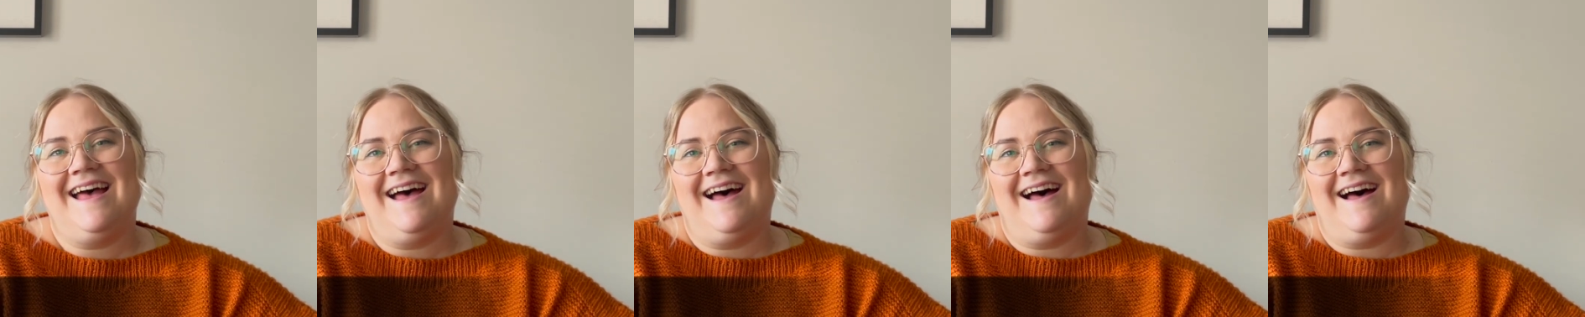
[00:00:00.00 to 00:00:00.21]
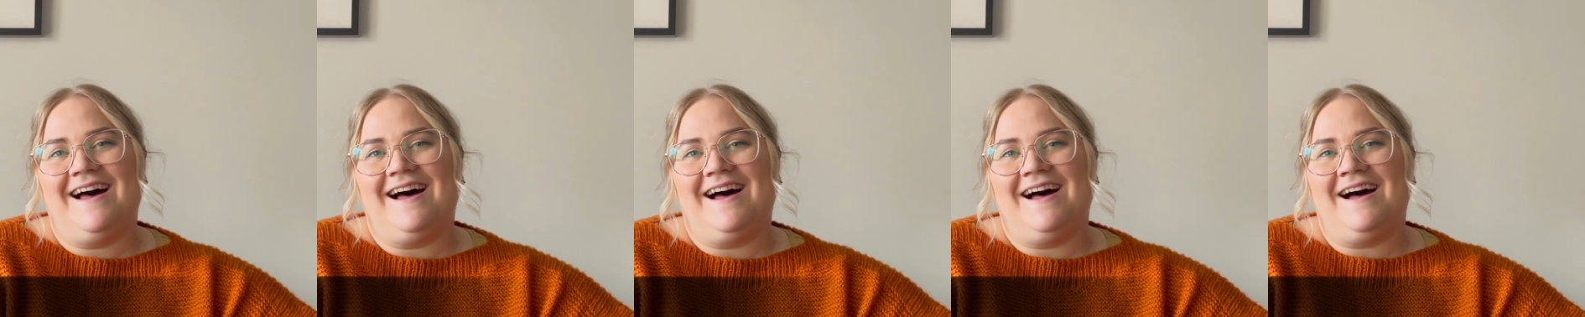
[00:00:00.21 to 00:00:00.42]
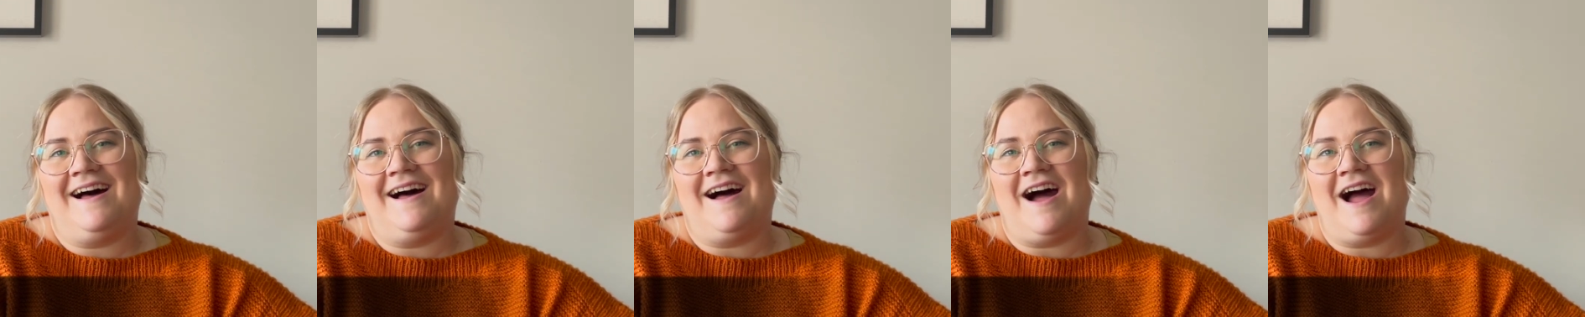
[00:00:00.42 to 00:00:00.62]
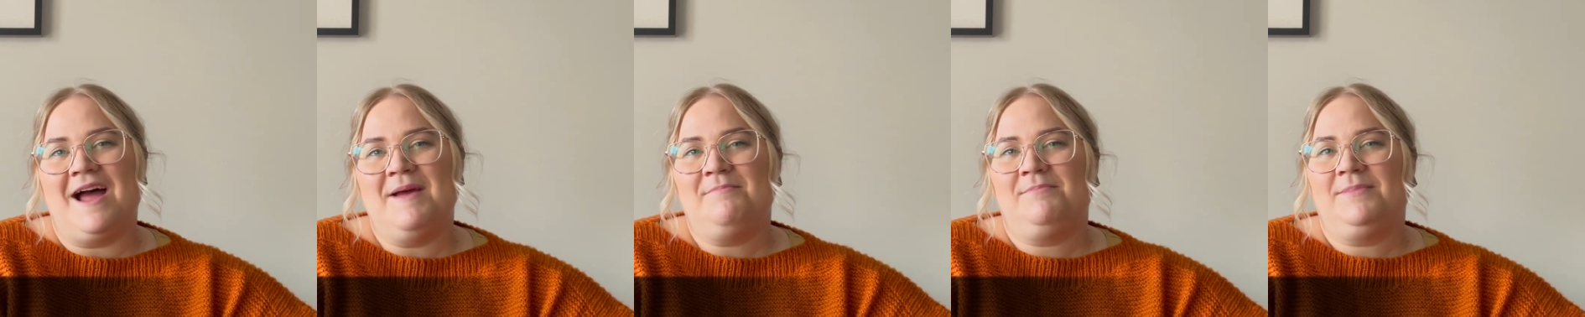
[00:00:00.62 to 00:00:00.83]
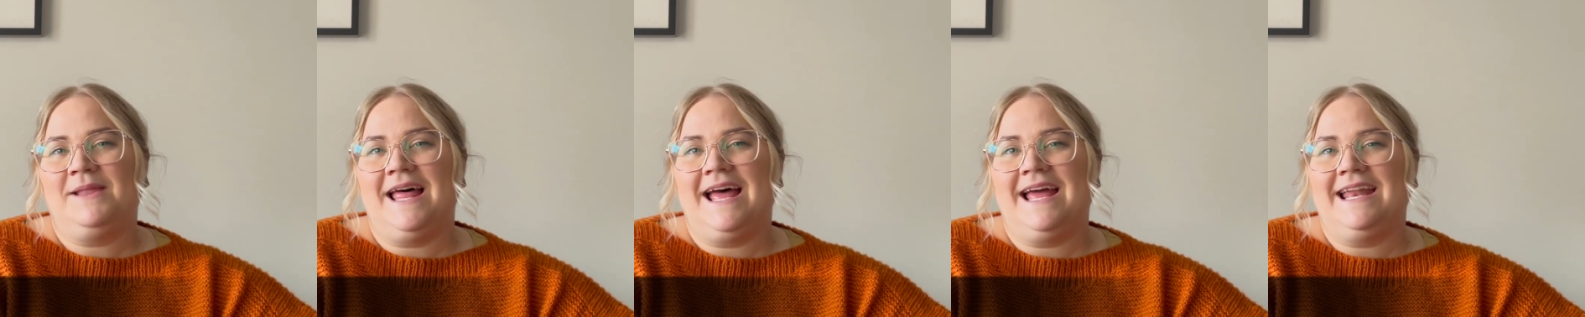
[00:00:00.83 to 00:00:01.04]

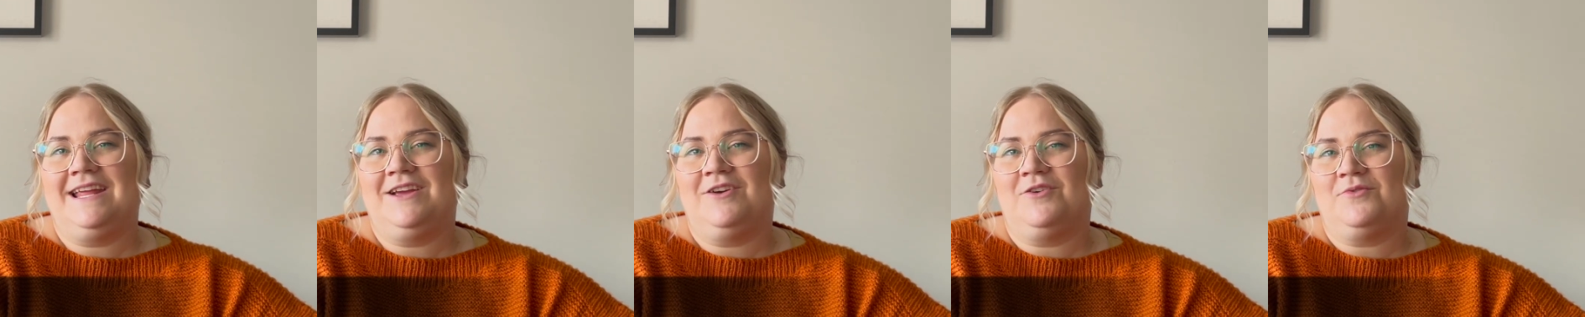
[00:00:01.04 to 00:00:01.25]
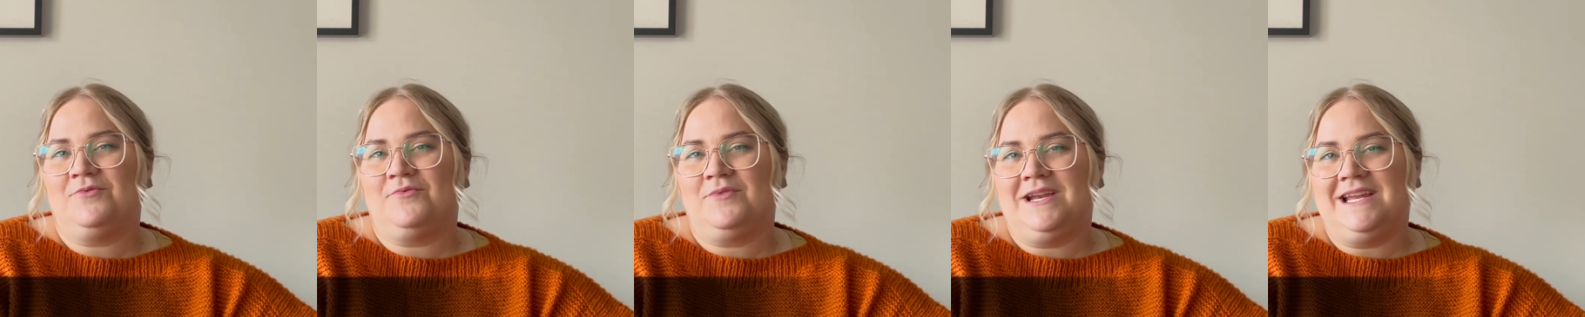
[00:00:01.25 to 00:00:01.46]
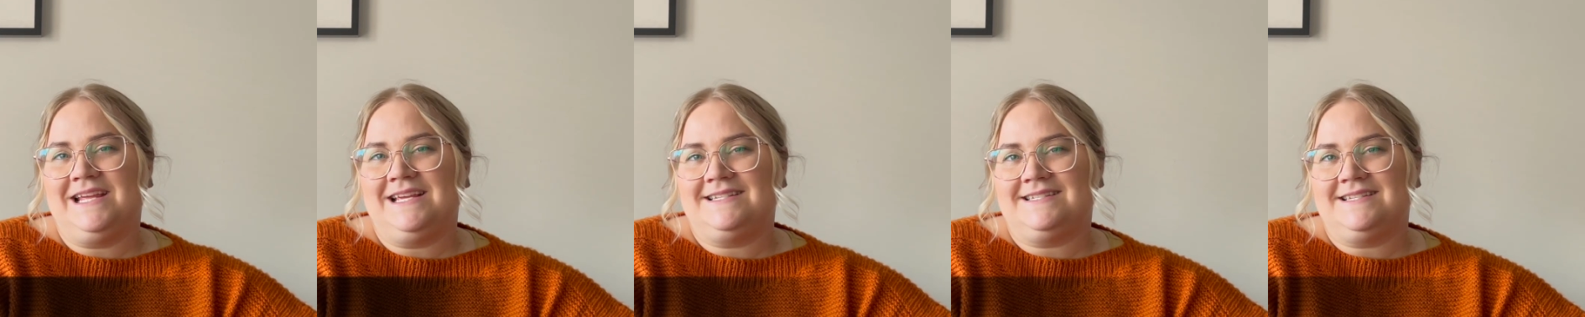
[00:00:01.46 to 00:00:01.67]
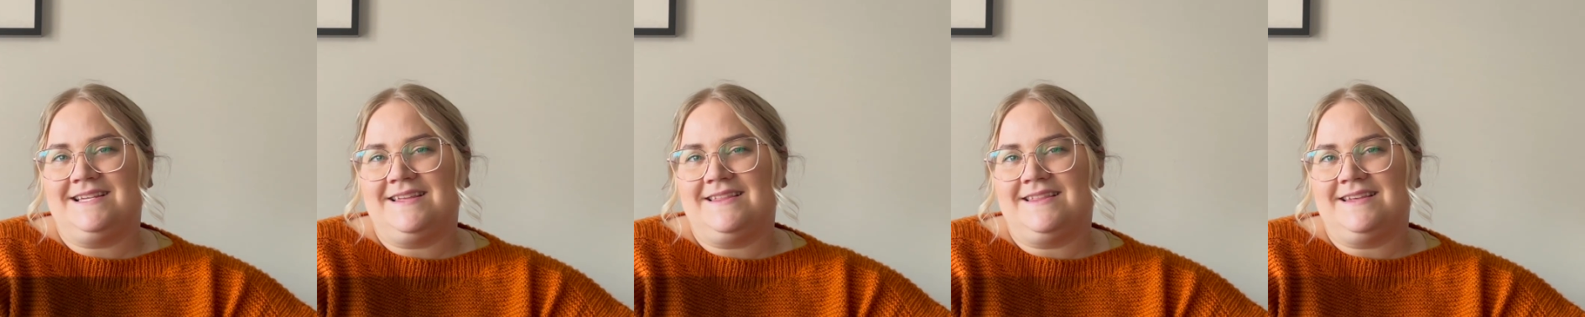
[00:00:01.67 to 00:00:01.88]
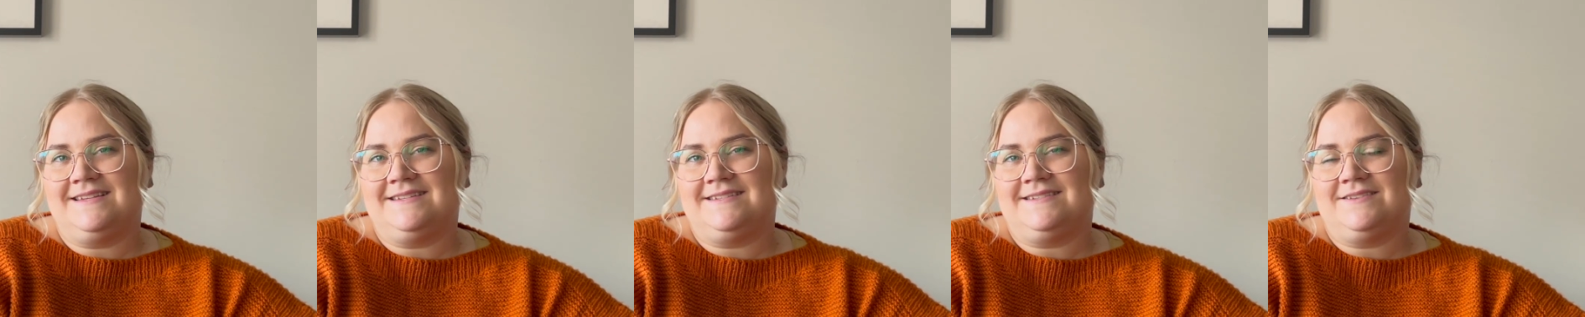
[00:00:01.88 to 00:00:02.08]
I'm planning on releasing
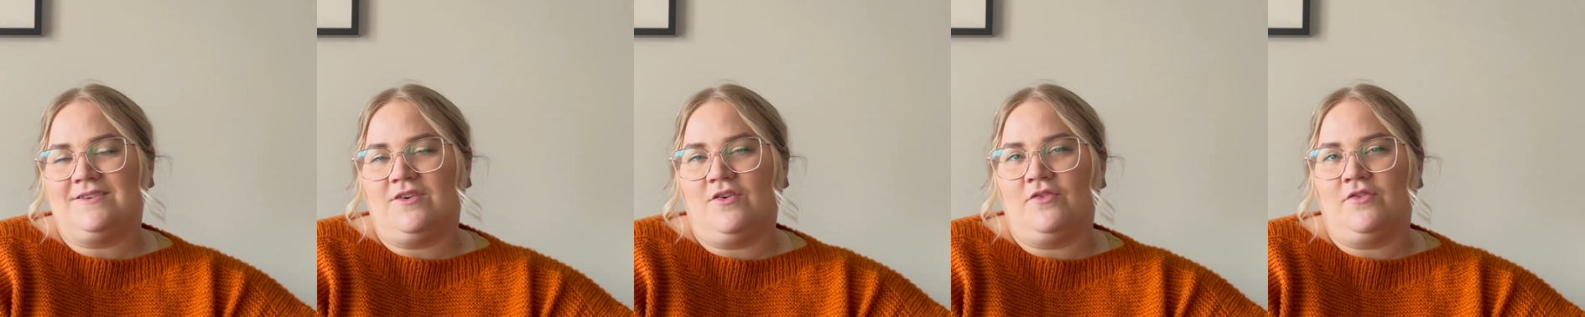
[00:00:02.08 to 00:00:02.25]
this